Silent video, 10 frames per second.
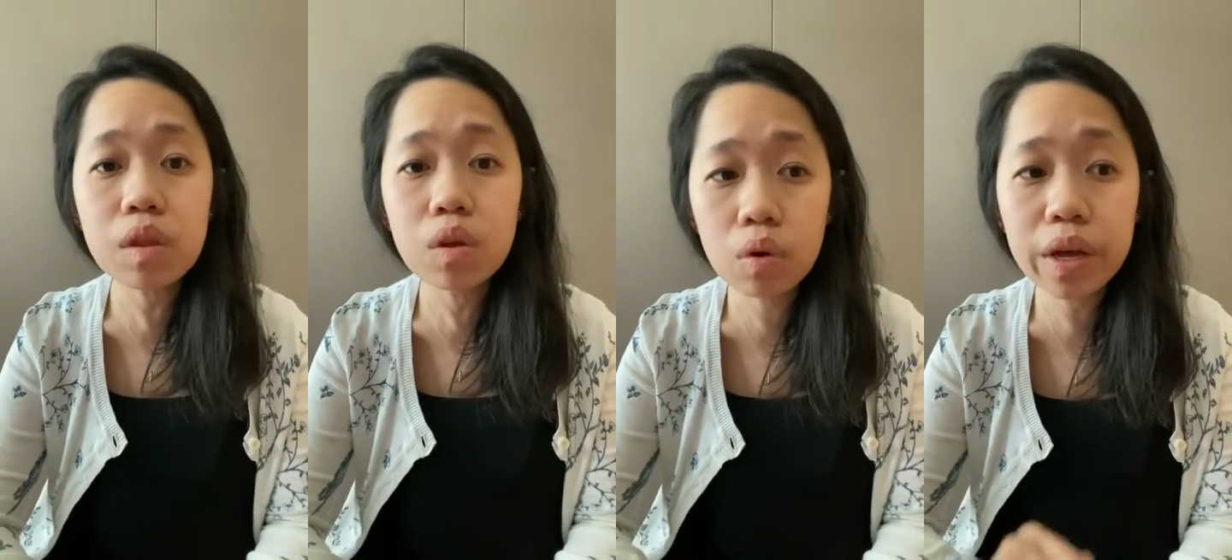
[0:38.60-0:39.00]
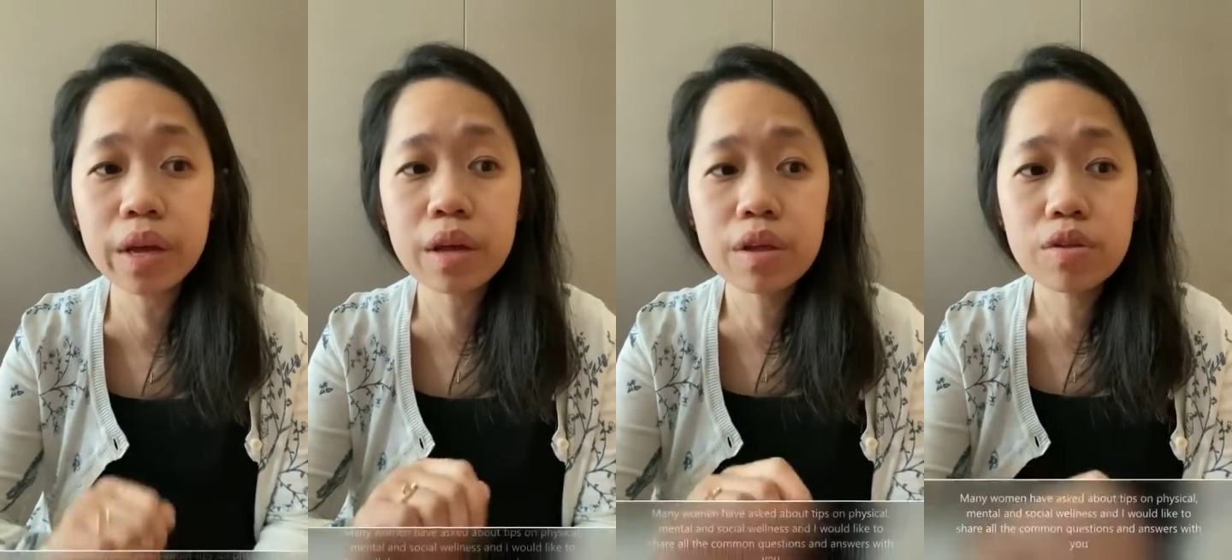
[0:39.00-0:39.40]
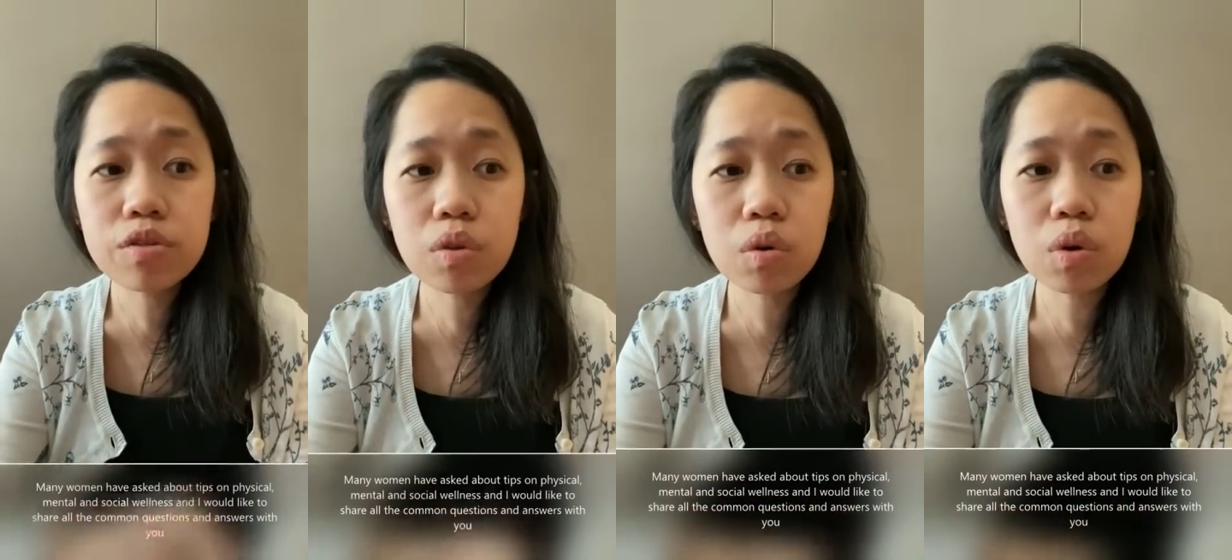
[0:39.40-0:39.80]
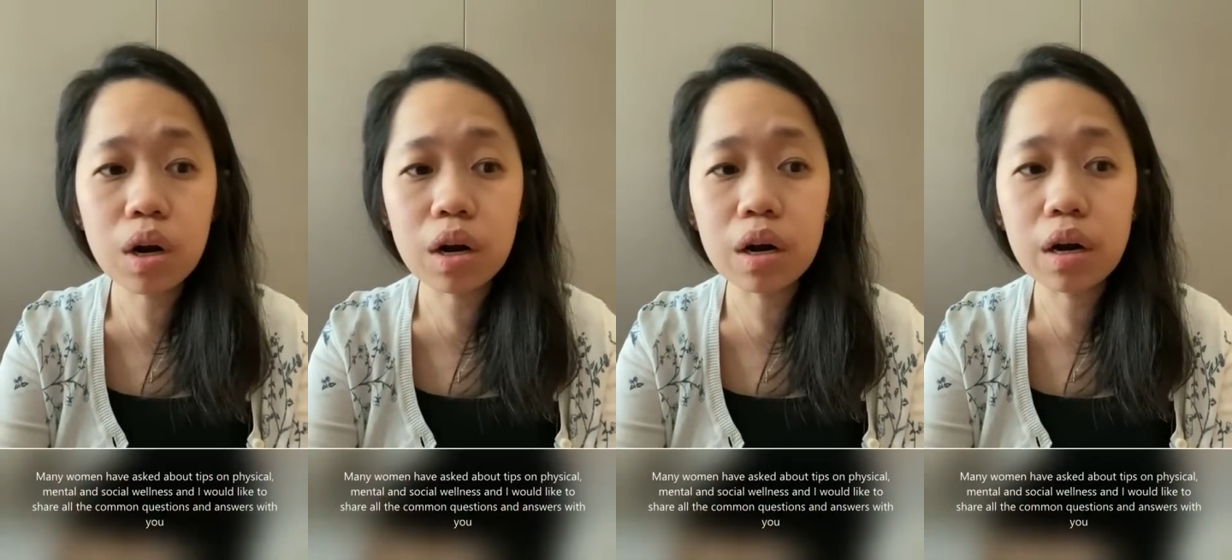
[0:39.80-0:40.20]
Okay, so
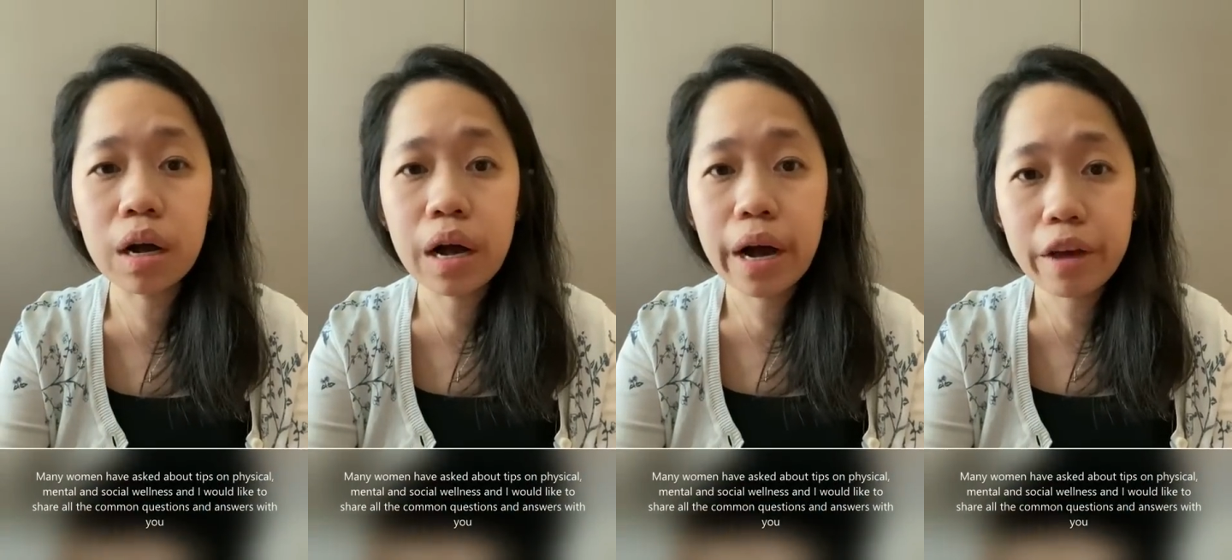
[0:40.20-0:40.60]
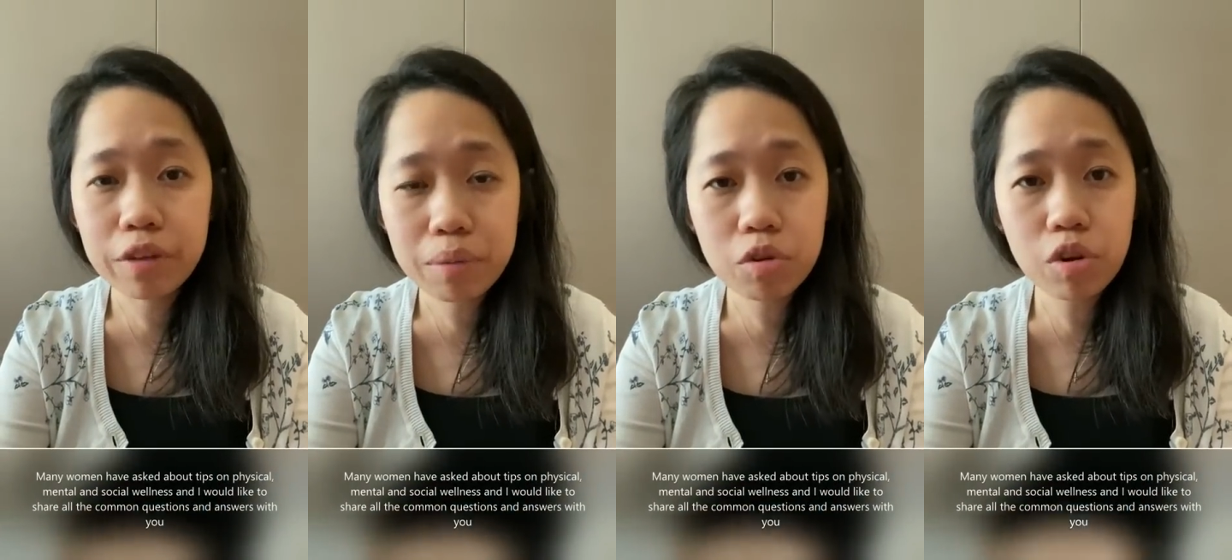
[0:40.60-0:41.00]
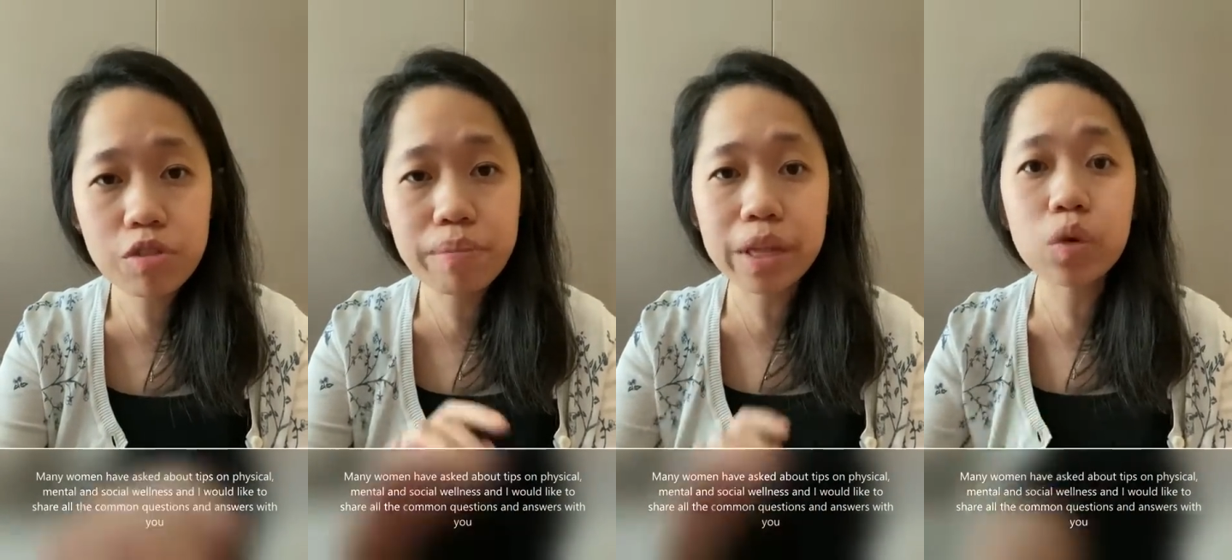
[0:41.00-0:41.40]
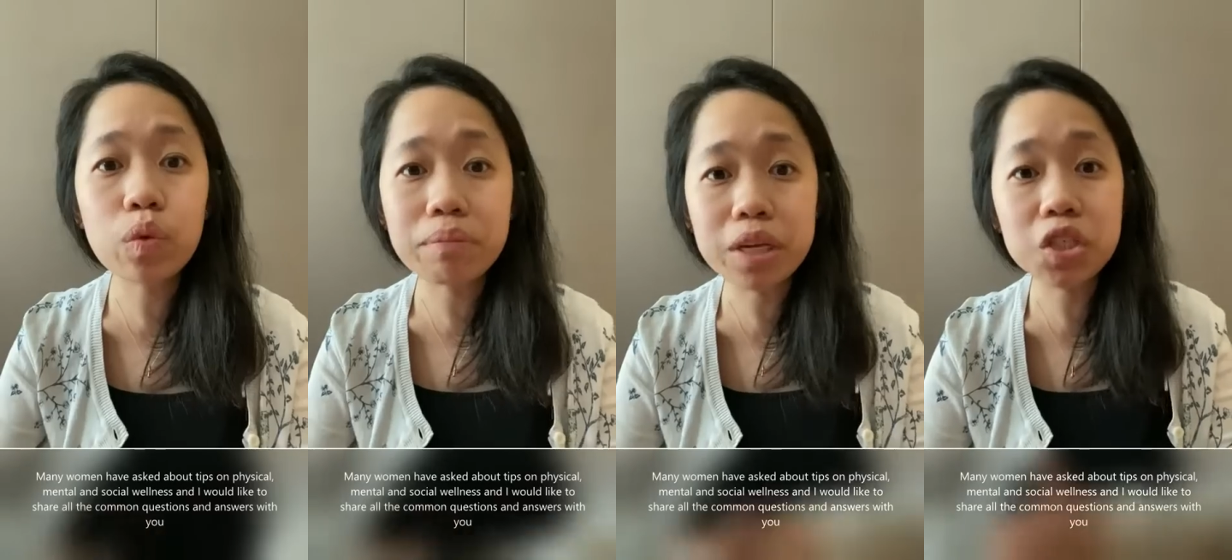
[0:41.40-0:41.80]
I have come across many
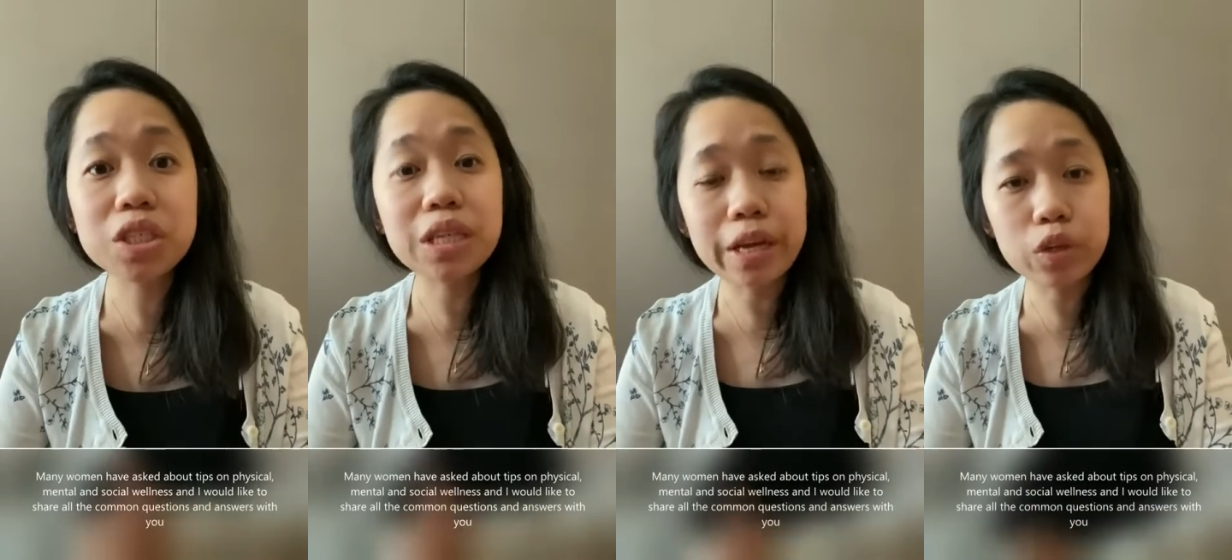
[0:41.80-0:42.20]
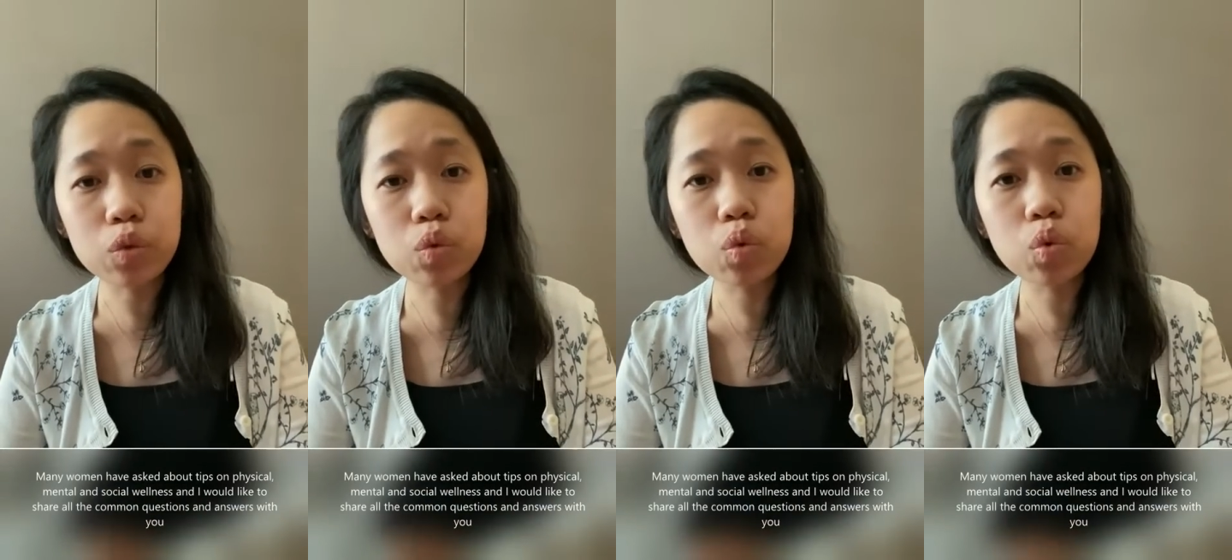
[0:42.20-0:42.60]
women just like you